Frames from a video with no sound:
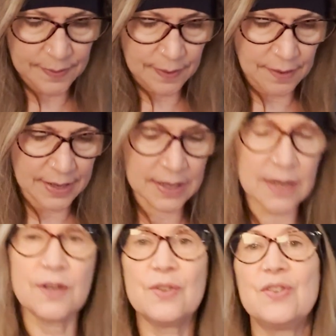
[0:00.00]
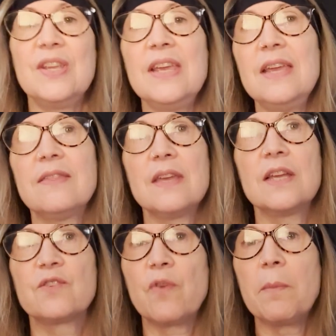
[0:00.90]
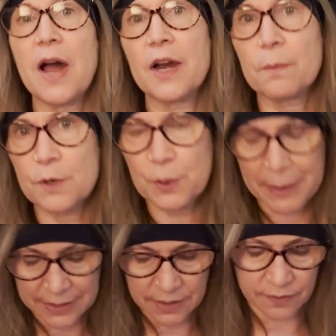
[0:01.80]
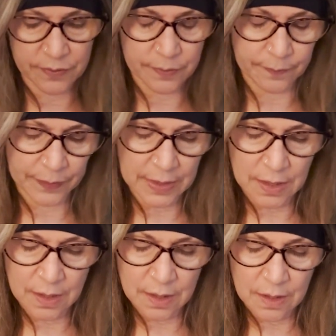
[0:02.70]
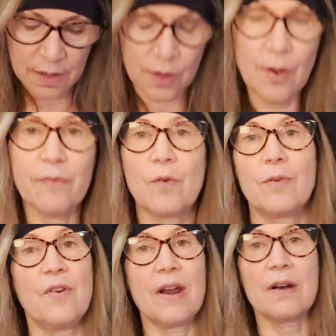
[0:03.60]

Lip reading: all right? To see things from a higher perspective. You're at a